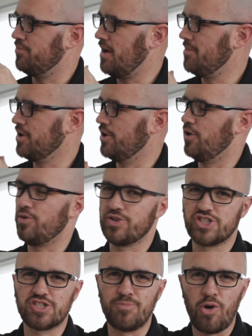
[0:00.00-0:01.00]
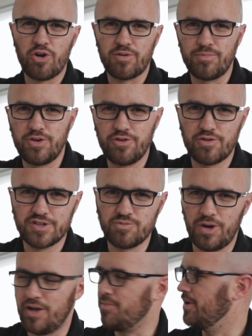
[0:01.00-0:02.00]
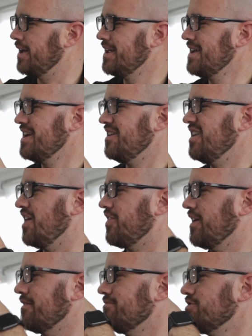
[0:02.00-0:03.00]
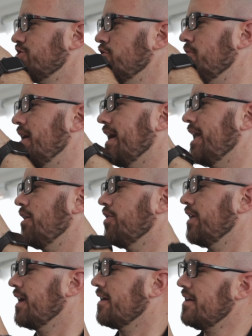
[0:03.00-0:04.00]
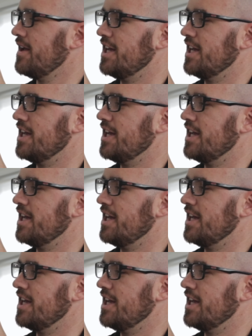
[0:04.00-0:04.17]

Probably could hold a small computer as well, but nothing too big, I don't think.